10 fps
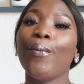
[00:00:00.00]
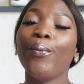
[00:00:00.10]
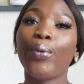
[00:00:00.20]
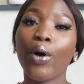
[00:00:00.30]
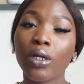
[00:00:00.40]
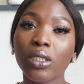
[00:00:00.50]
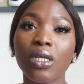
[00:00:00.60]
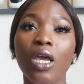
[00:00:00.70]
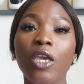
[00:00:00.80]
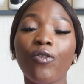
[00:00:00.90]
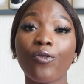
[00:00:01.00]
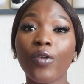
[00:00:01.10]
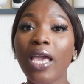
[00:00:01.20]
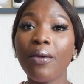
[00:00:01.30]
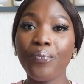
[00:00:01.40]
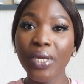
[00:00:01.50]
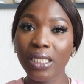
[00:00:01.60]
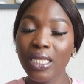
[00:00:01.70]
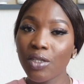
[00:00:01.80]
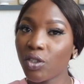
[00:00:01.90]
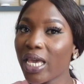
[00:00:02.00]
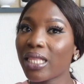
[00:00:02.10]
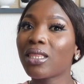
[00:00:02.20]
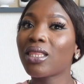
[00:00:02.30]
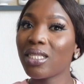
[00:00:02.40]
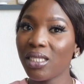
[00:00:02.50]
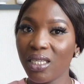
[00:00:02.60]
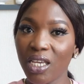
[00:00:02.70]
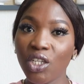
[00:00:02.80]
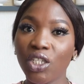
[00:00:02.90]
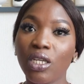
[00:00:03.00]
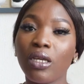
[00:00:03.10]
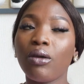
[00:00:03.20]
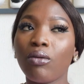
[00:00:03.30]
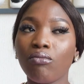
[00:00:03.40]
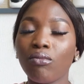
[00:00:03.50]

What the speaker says: But if you're flying business, you get 30 kg.